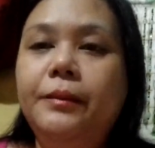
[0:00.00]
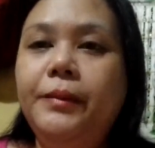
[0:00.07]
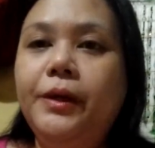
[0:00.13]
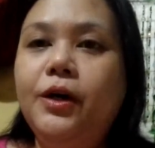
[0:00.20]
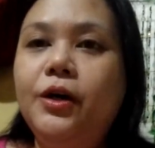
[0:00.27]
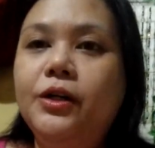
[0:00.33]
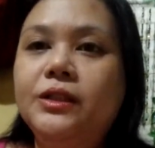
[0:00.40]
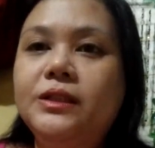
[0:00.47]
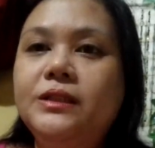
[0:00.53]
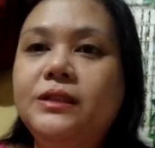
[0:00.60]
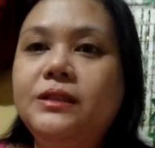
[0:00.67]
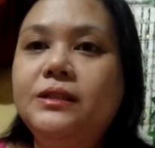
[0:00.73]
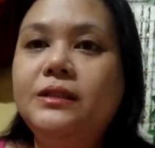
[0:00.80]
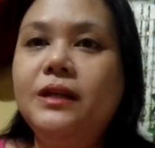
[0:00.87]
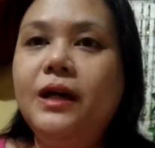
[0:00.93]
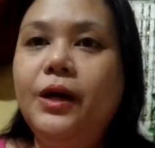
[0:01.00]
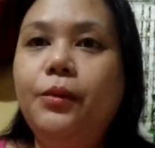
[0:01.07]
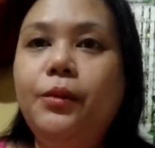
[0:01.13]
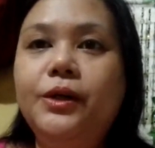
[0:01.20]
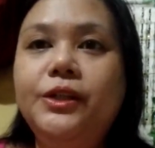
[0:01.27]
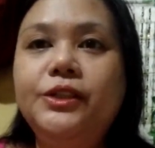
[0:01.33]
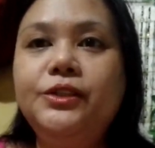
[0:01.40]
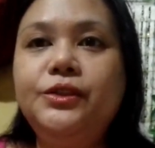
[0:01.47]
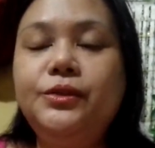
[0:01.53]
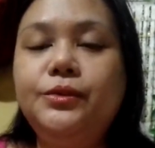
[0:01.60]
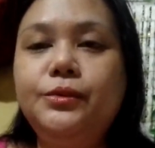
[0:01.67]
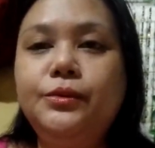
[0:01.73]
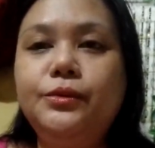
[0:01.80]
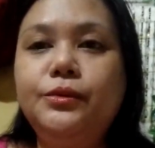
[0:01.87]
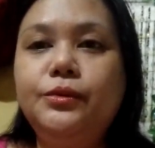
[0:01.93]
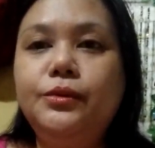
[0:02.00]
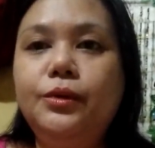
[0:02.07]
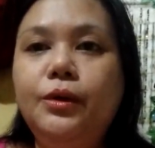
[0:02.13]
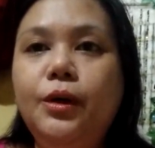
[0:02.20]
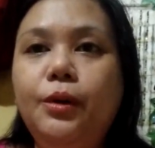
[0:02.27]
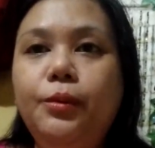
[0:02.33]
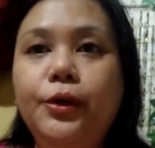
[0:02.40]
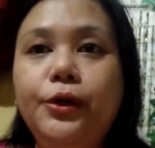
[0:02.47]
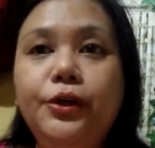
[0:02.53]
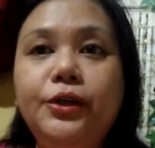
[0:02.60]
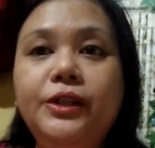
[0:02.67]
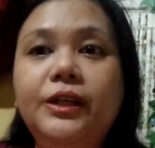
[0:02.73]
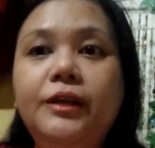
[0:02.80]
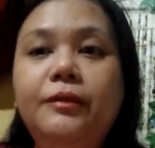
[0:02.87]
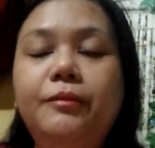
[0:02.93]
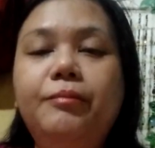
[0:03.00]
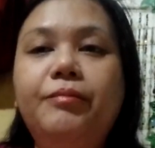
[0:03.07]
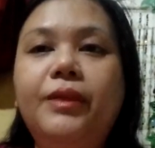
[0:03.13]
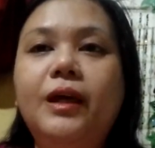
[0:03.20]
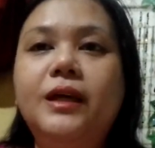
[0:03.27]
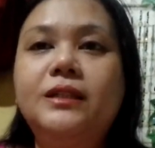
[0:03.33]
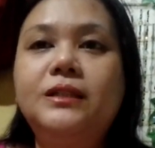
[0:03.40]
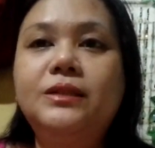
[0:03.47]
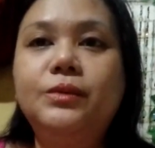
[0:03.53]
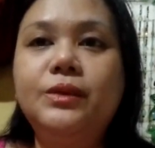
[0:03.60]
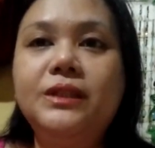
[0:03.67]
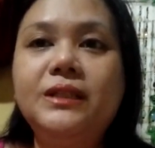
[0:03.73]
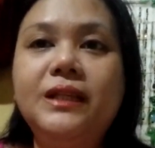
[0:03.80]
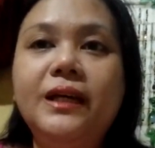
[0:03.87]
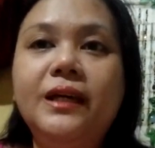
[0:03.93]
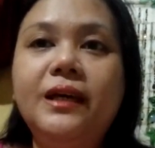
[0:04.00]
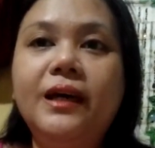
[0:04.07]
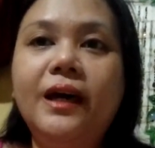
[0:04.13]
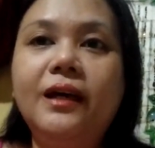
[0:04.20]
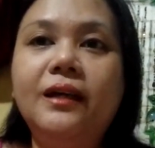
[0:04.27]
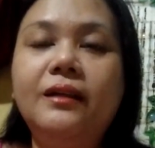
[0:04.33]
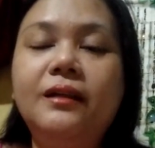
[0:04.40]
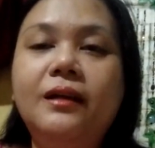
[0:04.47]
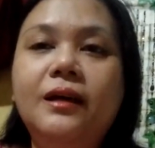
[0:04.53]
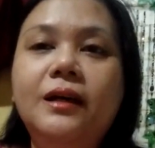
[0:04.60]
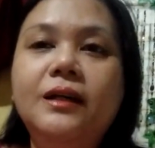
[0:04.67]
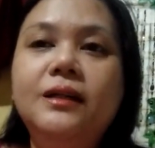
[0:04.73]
because I wanted to work on it as soon as I can.